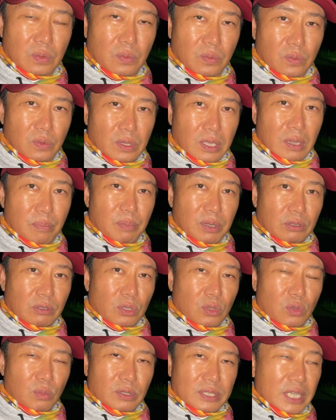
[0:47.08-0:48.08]
we'll get back to a
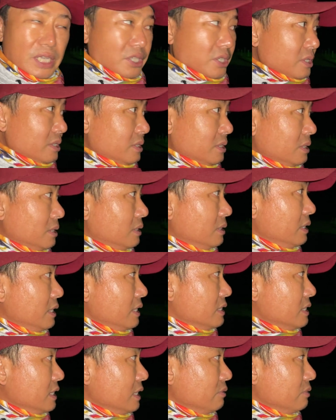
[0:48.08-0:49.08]
normal session.
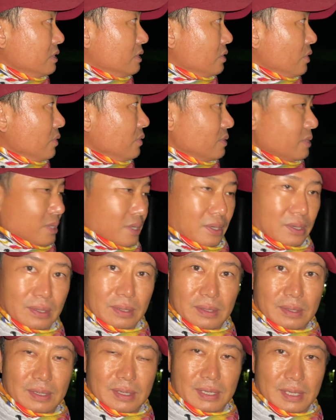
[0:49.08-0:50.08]
Let's see how this goes.
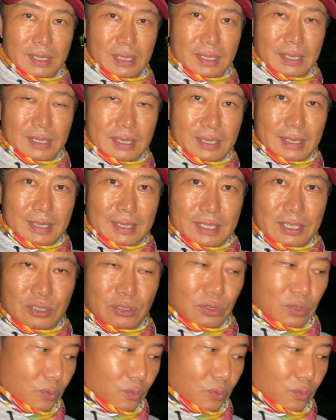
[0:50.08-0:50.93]
See you in the